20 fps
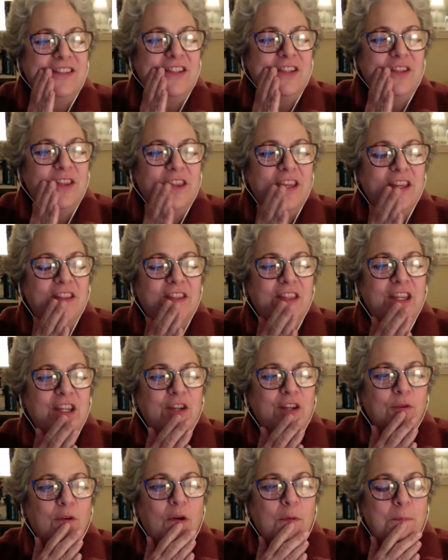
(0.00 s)
do you think the
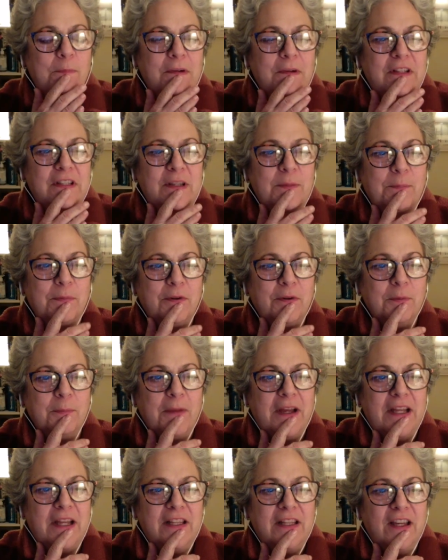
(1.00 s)
Europa Clipper
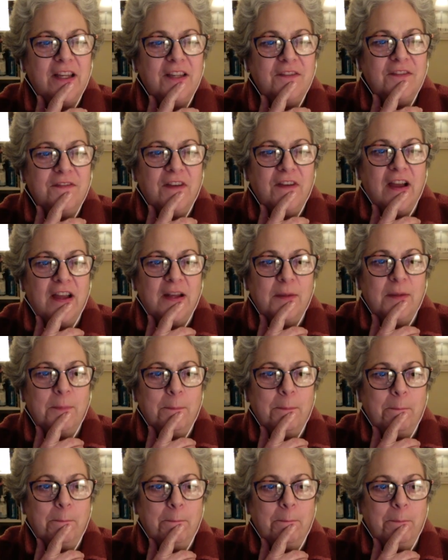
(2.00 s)
might find
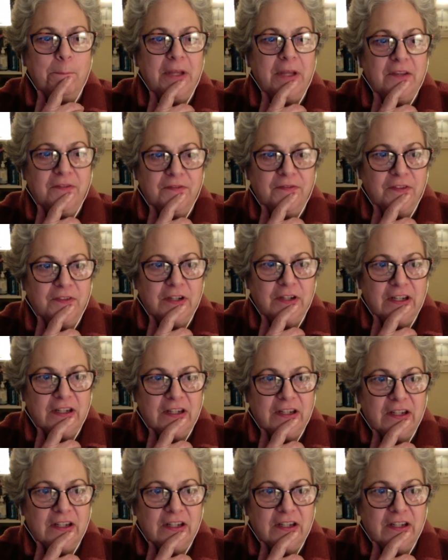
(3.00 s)
Bigfoot?